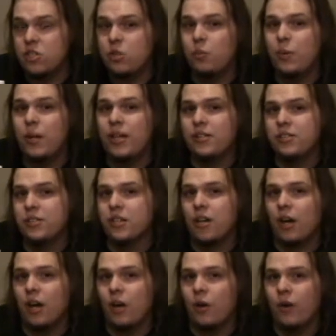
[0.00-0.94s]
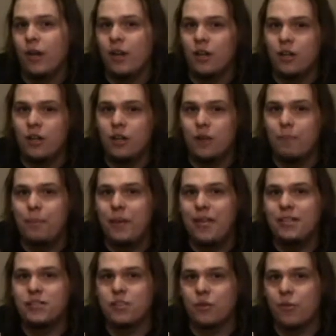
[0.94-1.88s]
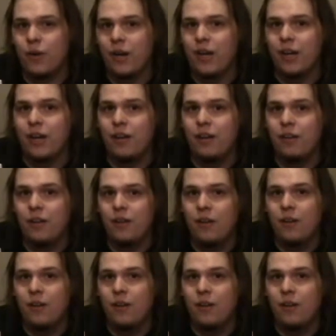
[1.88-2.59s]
2 weeks ago in a little pizzeria